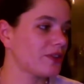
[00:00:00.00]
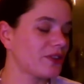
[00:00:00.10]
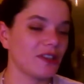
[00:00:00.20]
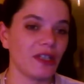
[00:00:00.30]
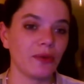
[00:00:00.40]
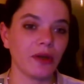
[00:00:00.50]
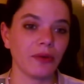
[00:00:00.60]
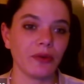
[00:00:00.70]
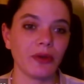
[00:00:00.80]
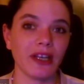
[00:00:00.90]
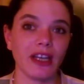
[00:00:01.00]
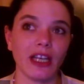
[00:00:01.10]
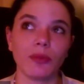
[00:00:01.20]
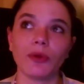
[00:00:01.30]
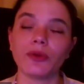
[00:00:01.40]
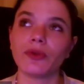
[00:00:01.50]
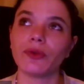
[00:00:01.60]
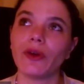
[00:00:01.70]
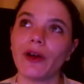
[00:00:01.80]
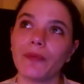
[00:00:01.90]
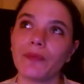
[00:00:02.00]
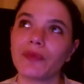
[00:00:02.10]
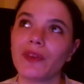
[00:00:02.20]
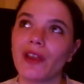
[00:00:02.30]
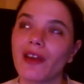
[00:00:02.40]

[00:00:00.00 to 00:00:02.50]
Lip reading: study where we were able to